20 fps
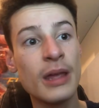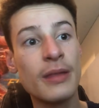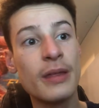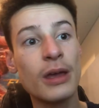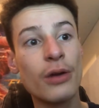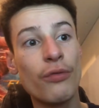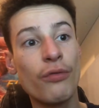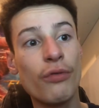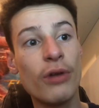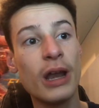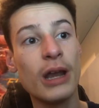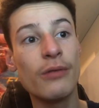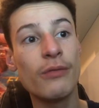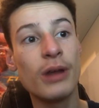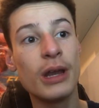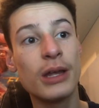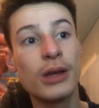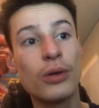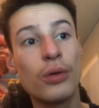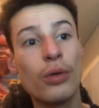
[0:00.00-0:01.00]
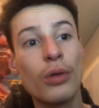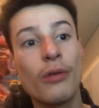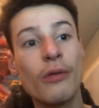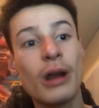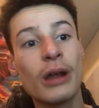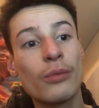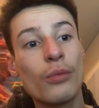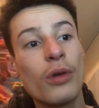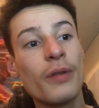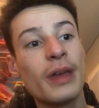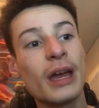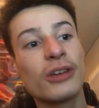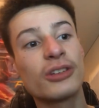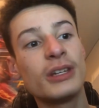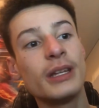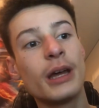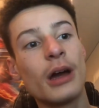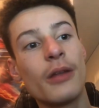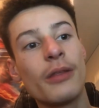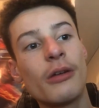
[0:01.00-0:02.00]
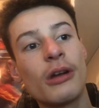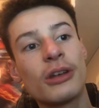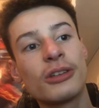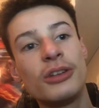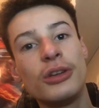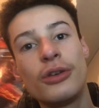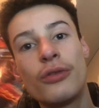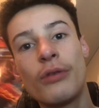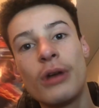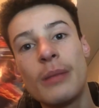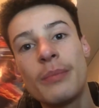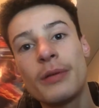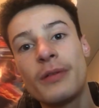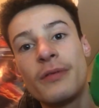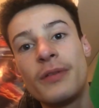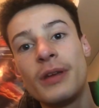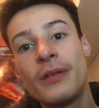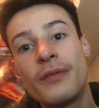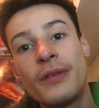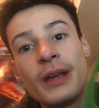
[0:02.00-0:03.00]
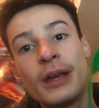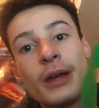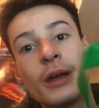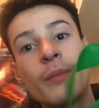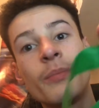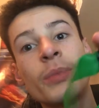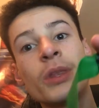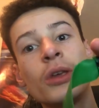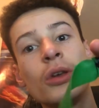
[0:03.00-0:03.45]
They are really, really cool. They're What they actually are, they're actually grip for your finger.